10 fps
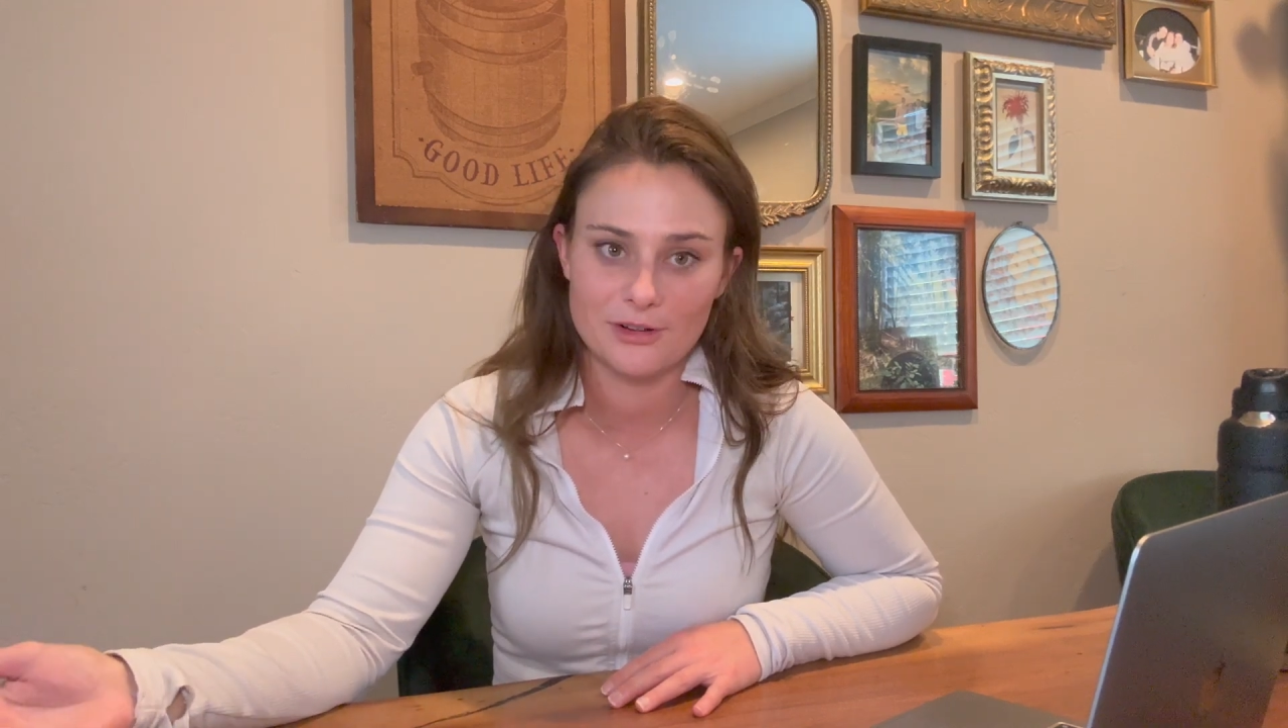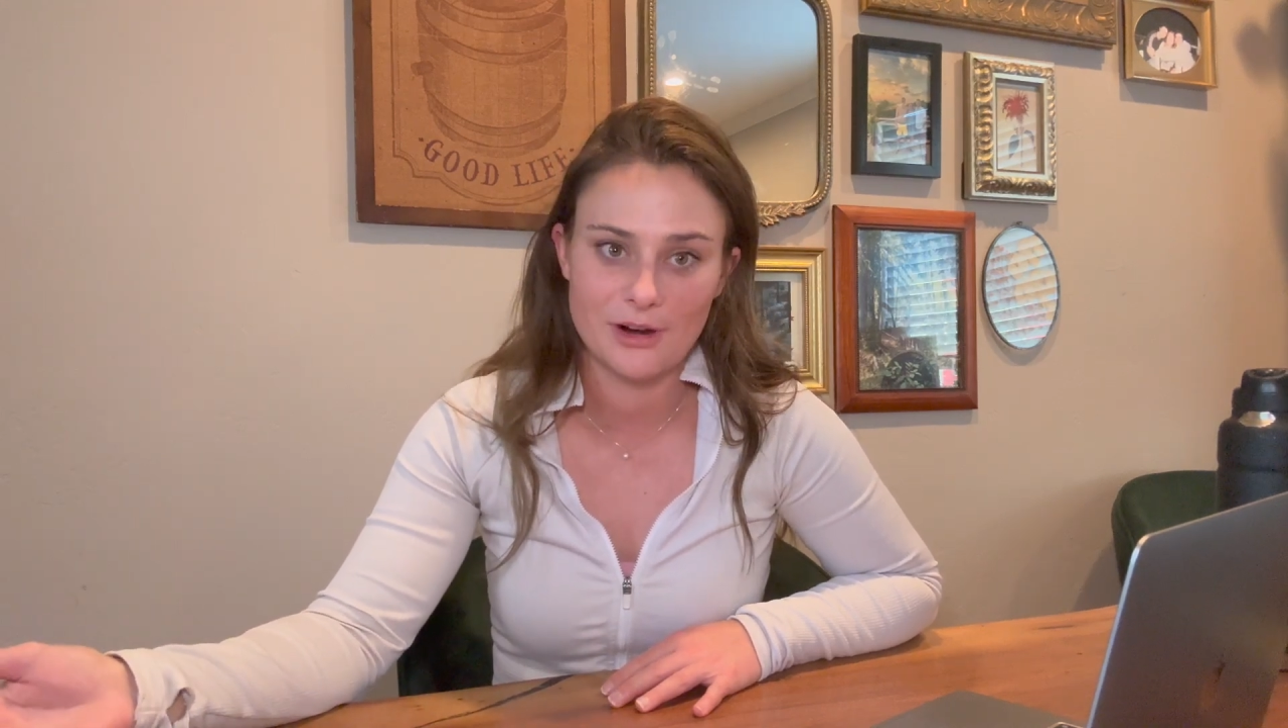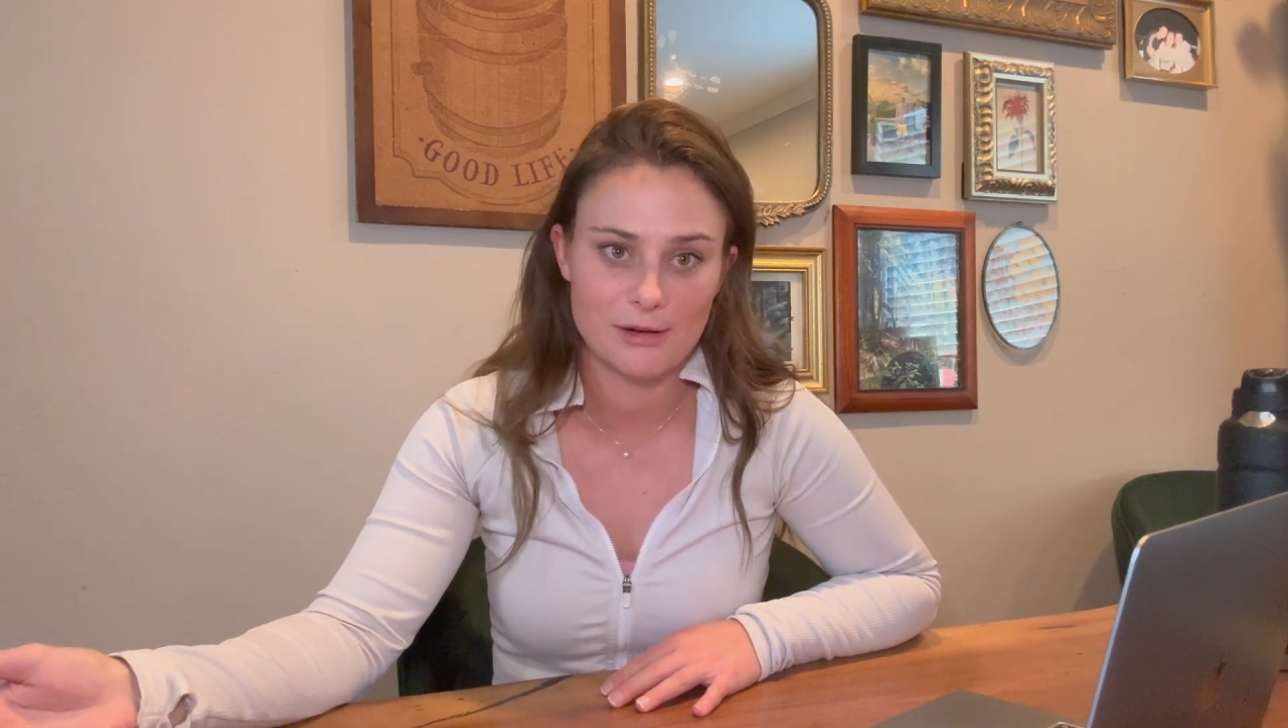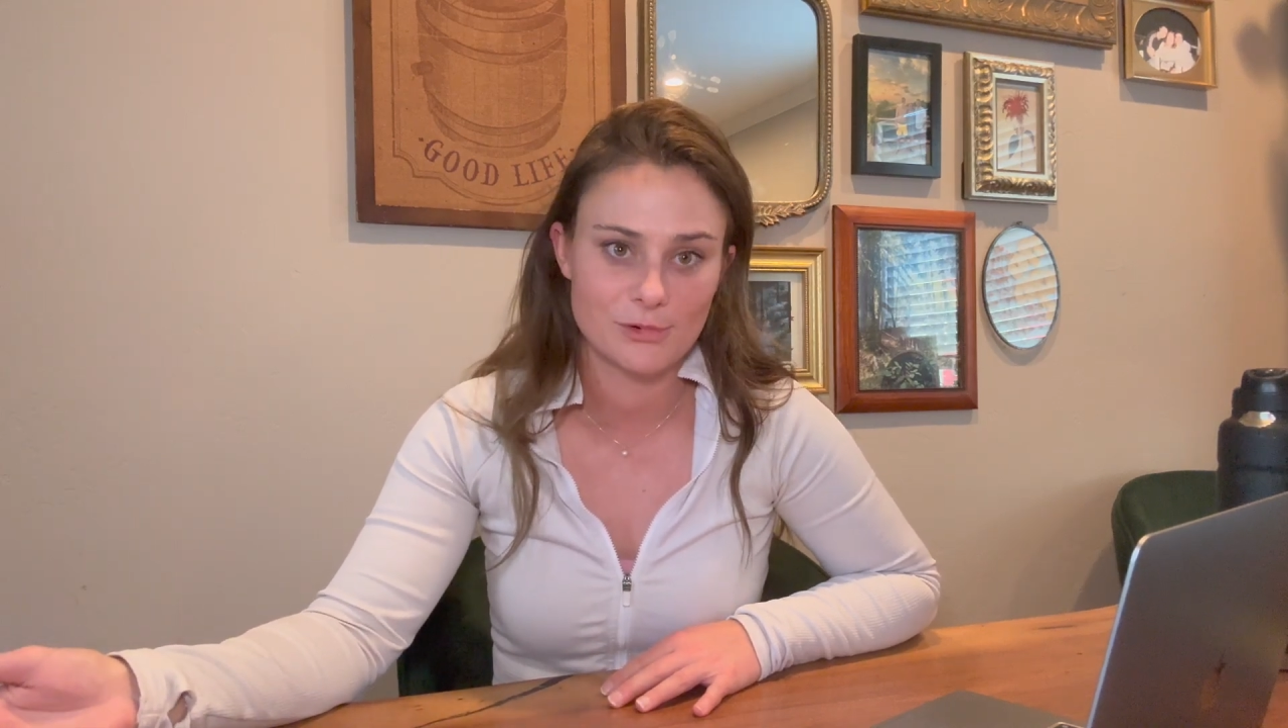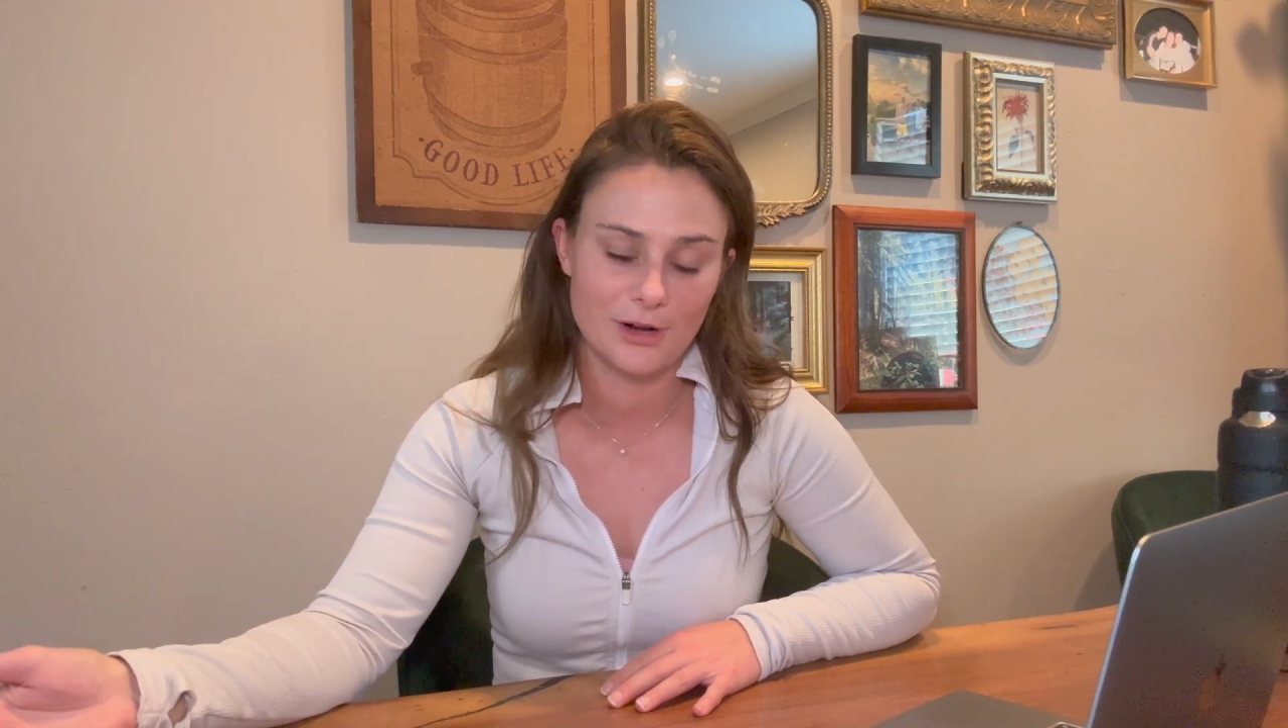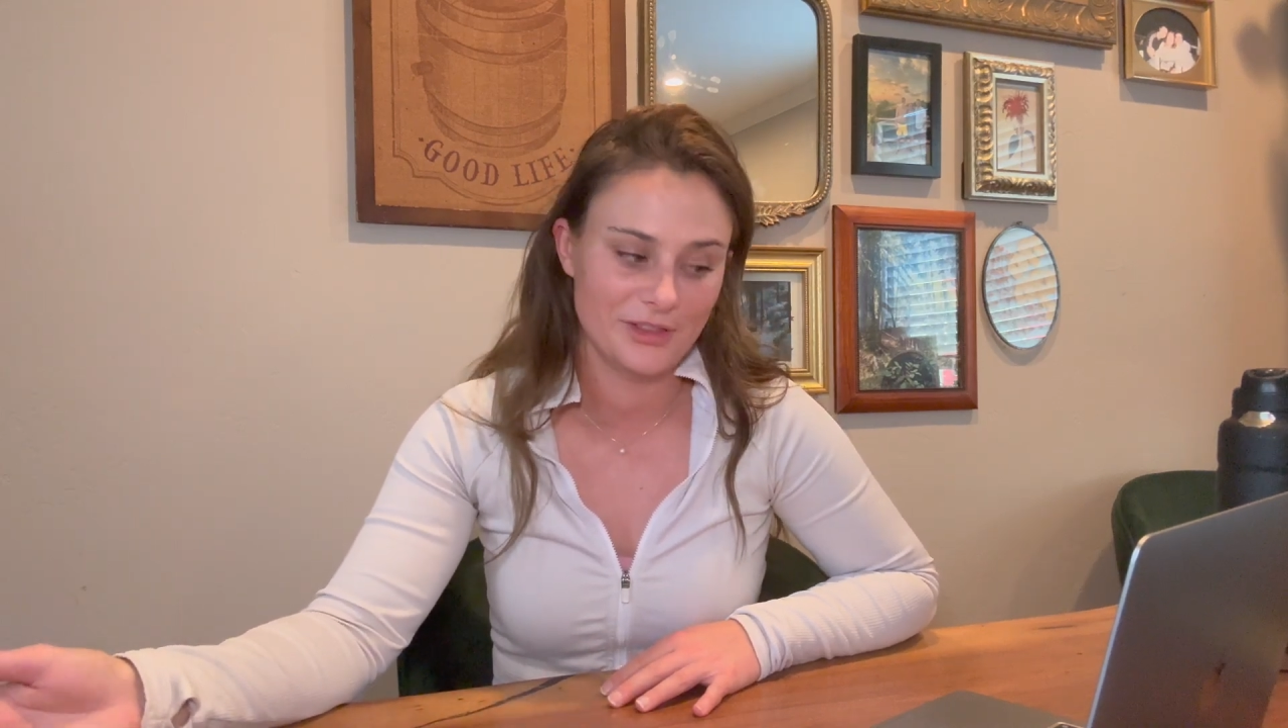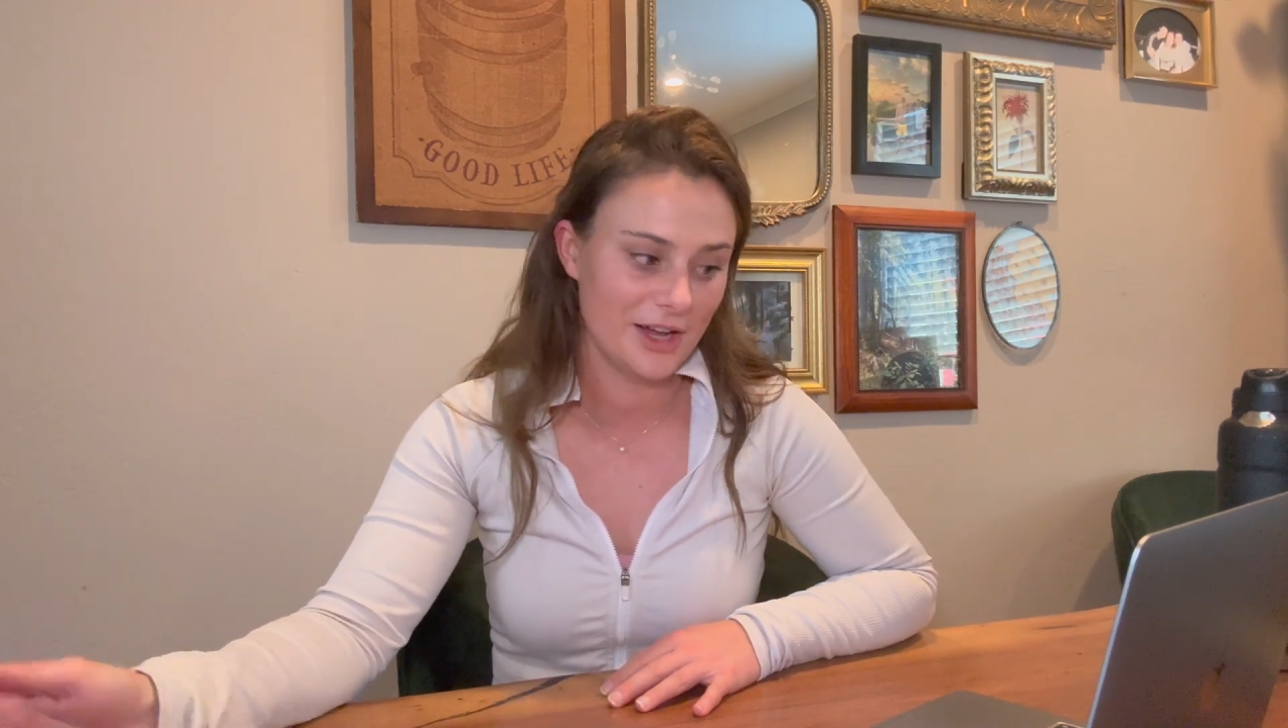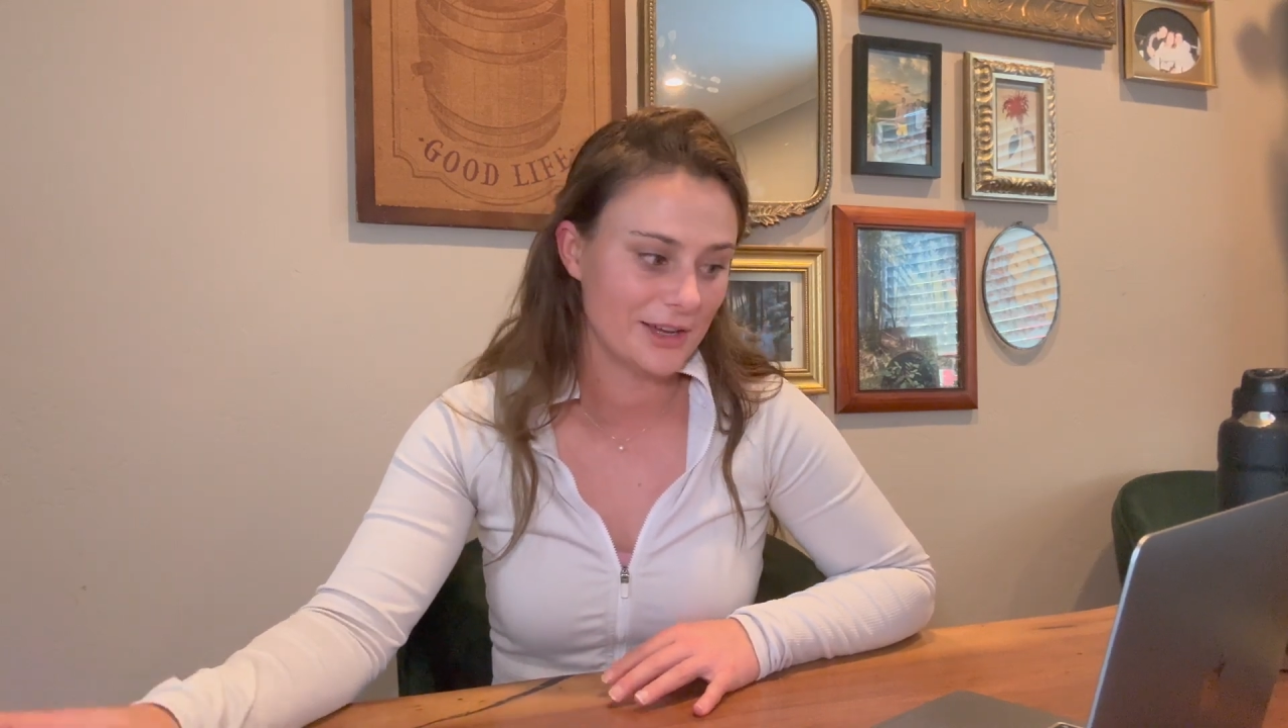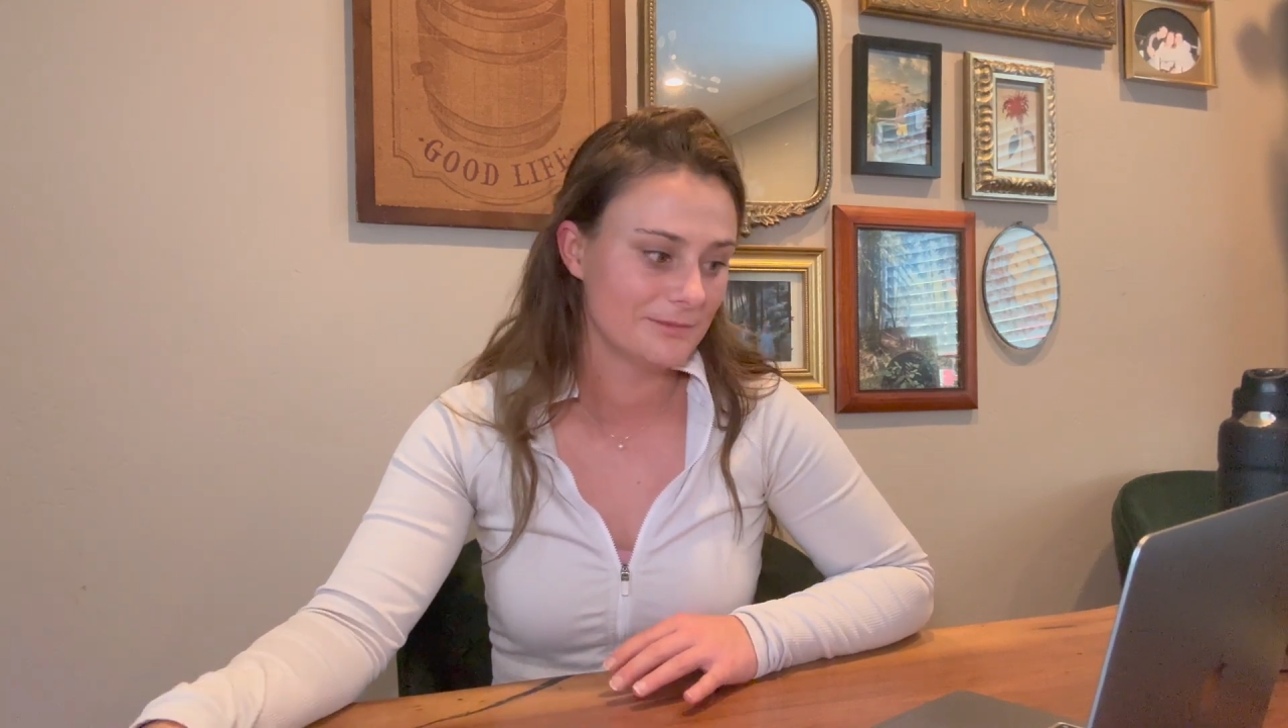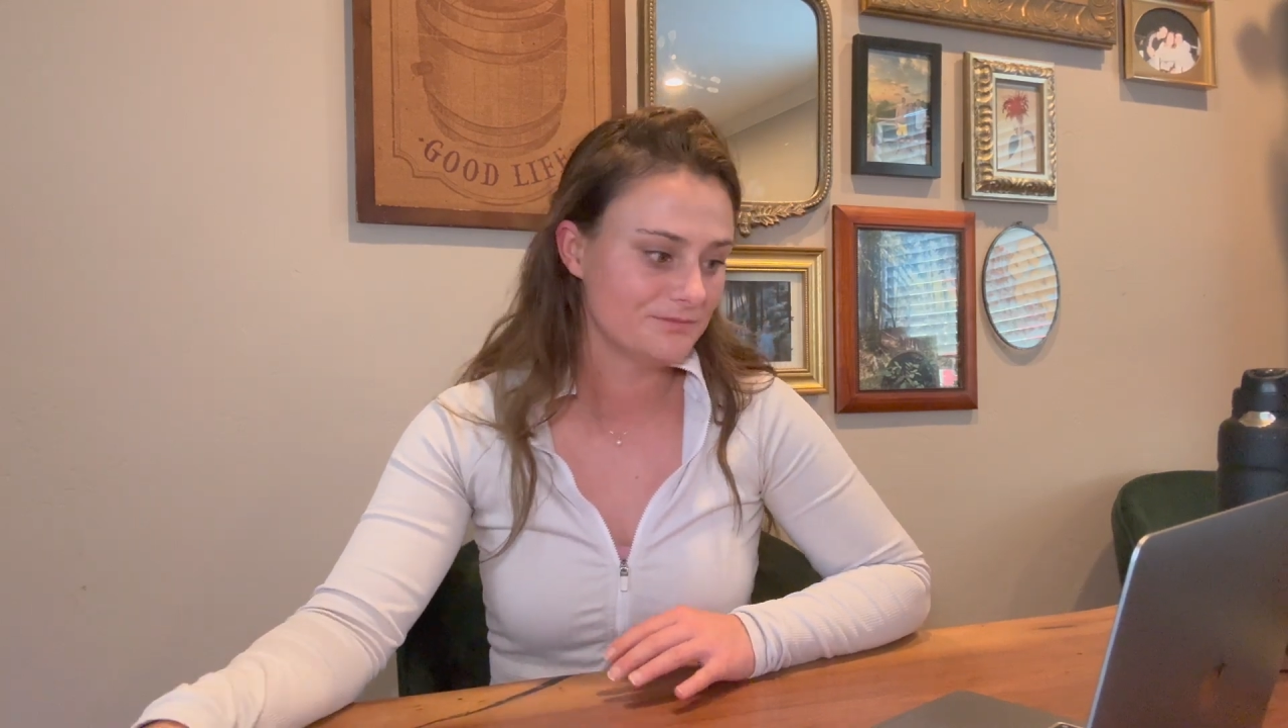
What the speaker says: grabber online.